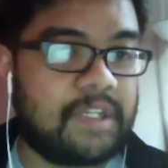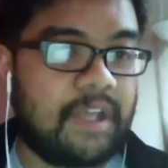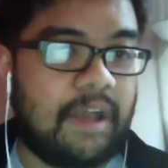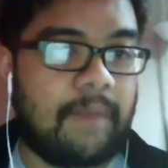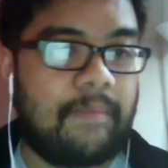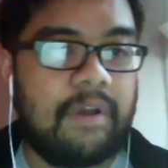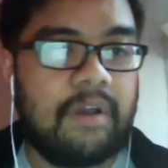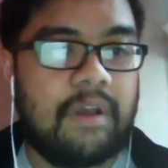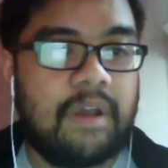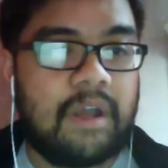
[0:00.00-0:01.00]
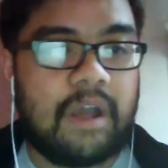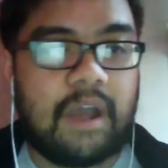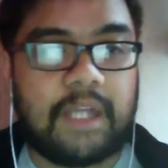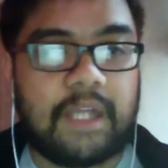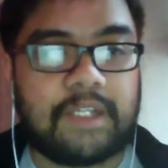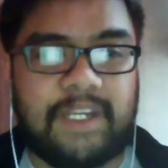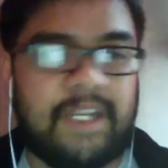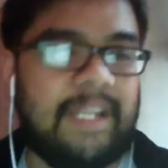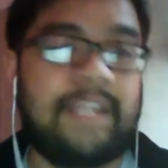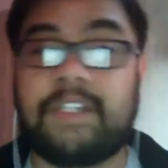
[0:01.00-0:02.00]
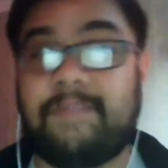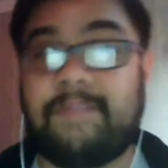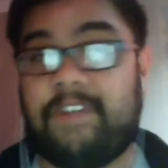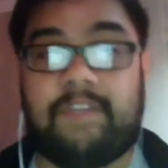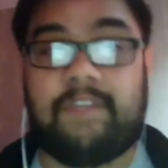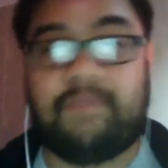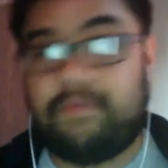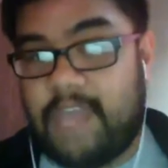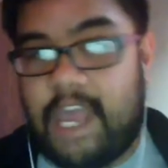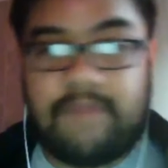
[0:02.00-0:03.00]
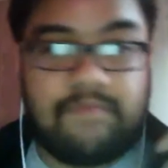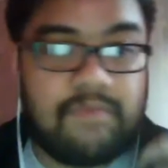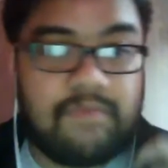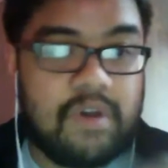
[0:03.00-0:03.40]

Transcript: So it is just very simple: name,